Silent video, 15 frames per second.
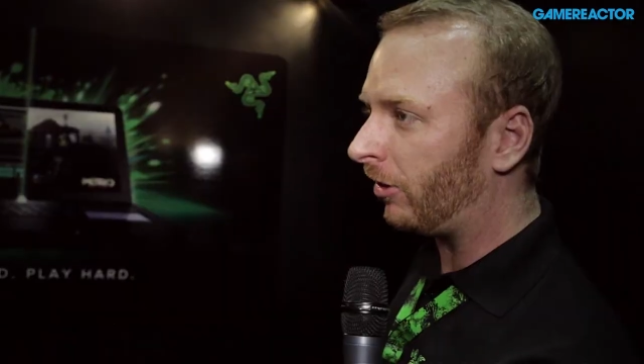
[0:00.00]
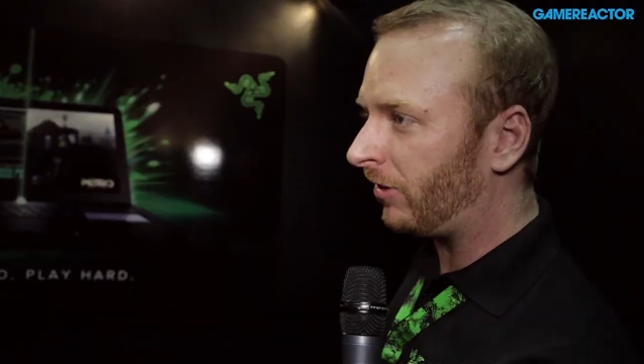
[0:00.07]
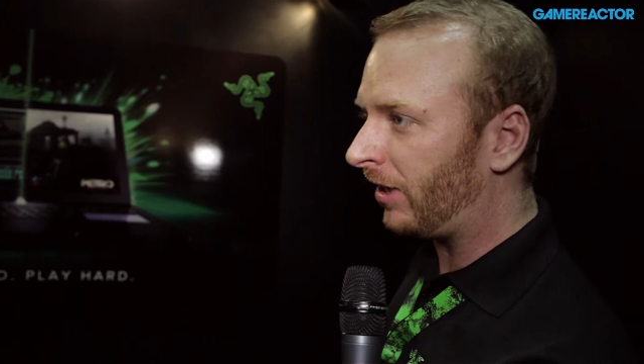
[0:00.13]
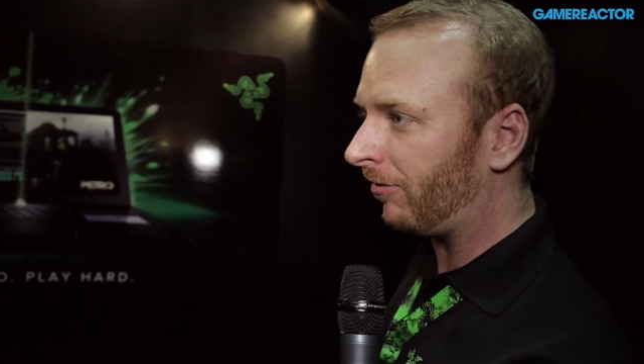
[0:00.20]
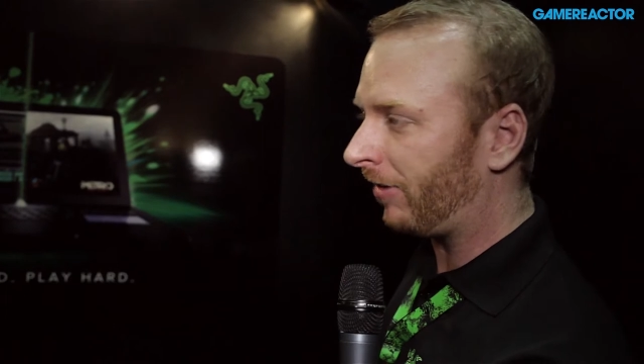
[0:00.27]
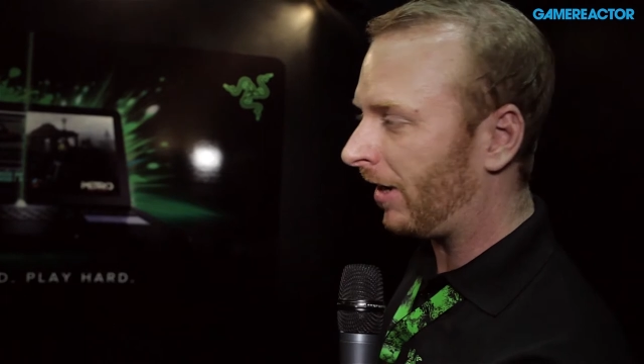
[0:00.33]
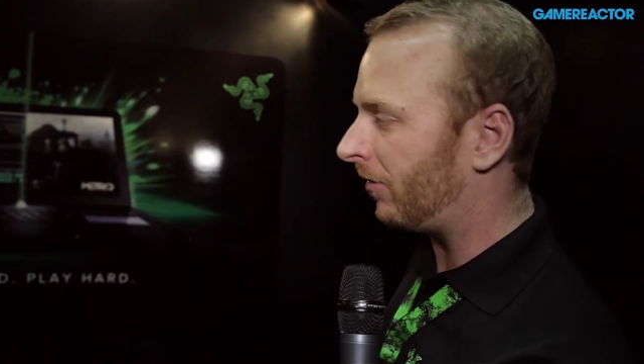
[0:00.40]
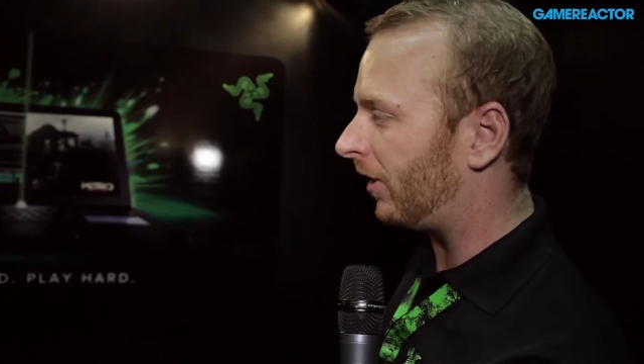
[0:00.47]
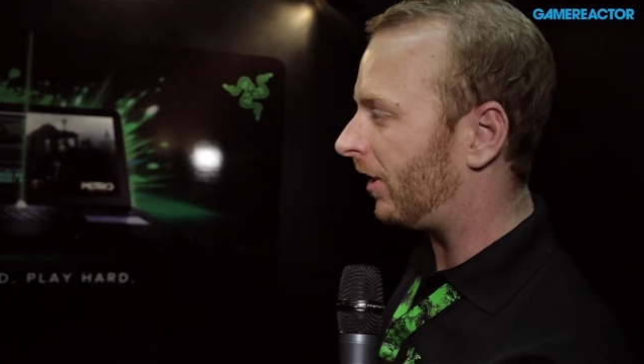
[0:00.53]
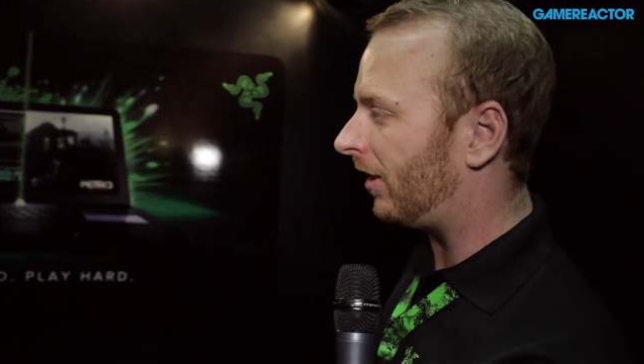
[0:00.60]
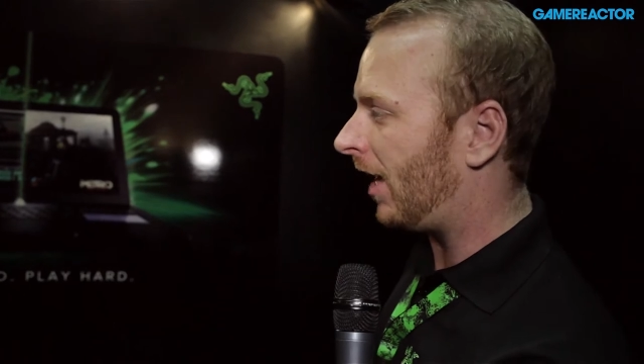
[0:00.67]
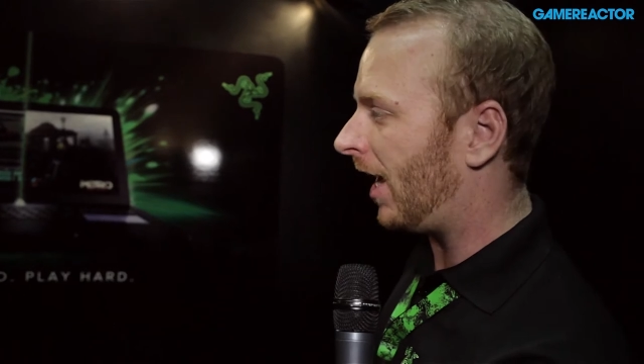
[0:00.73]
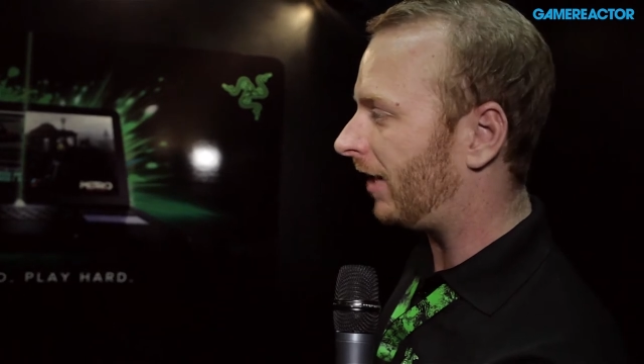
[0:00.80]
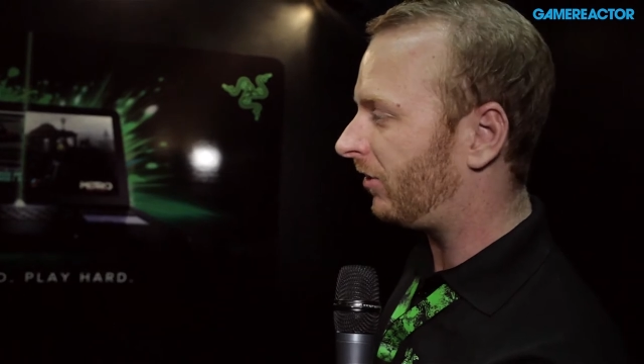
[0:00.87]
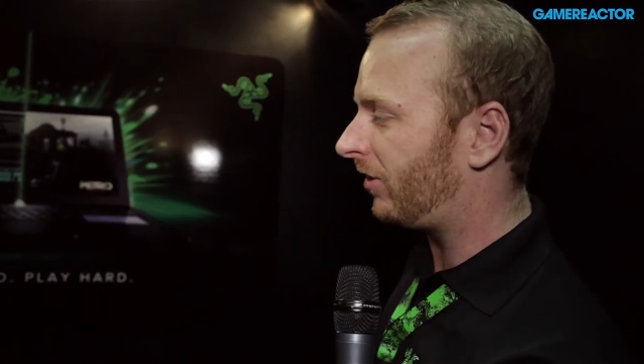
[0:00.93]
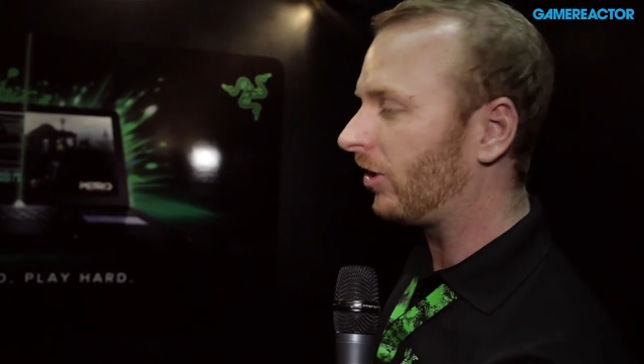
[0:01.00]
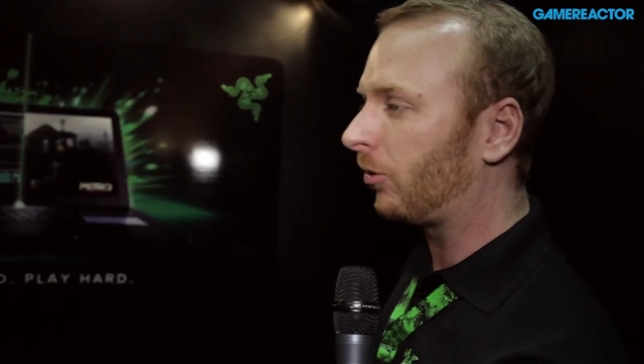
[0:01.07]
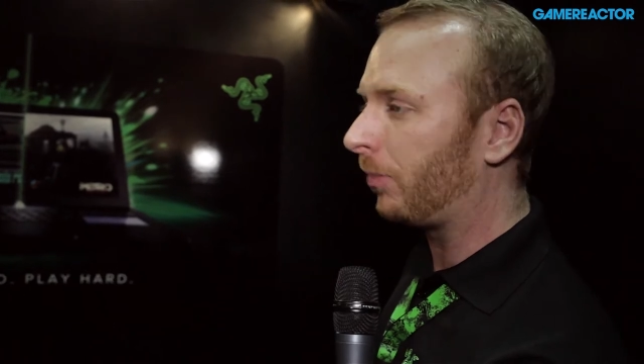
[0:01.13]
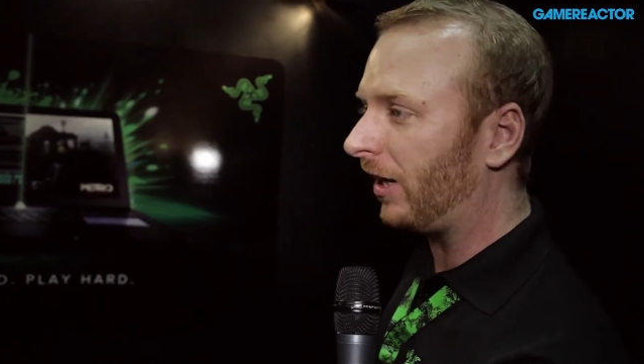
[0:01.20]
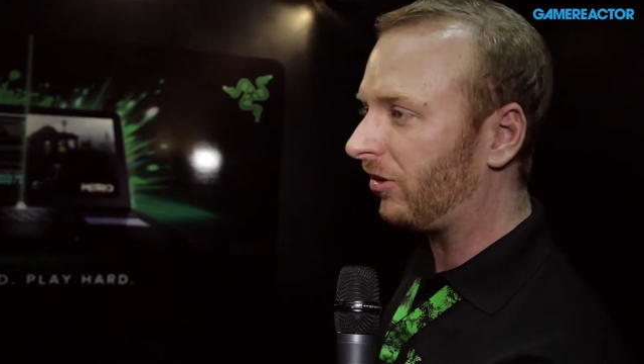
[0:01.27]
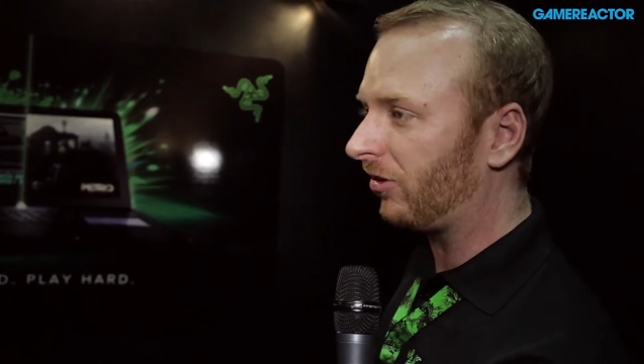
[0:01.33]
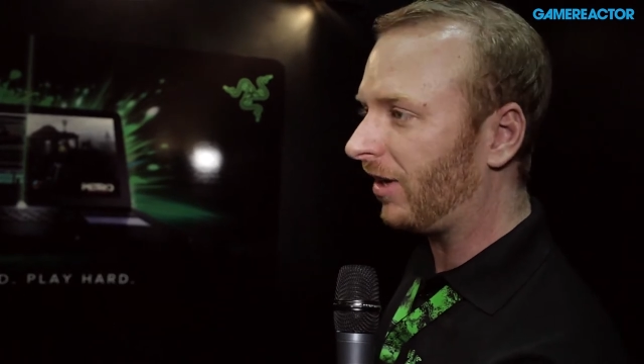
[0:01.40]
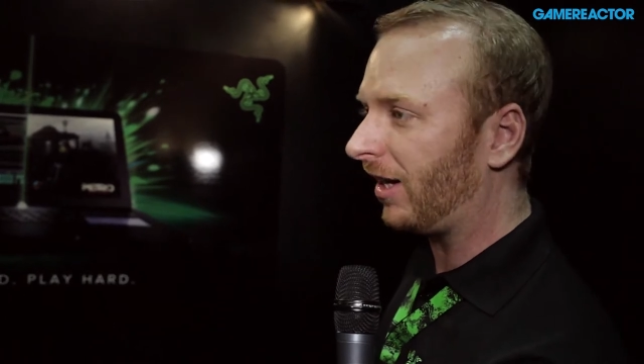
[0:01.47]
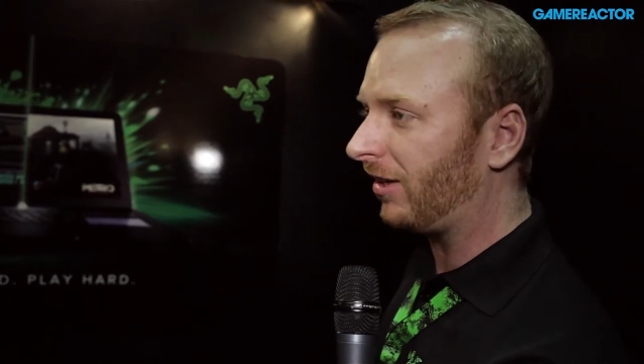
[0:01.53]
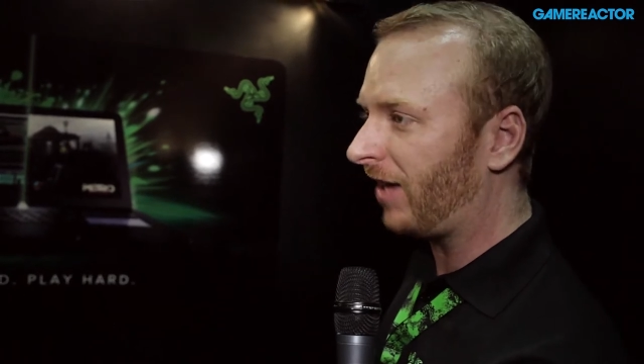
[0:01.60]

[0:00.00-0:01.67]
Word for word: favorite uh, touch-based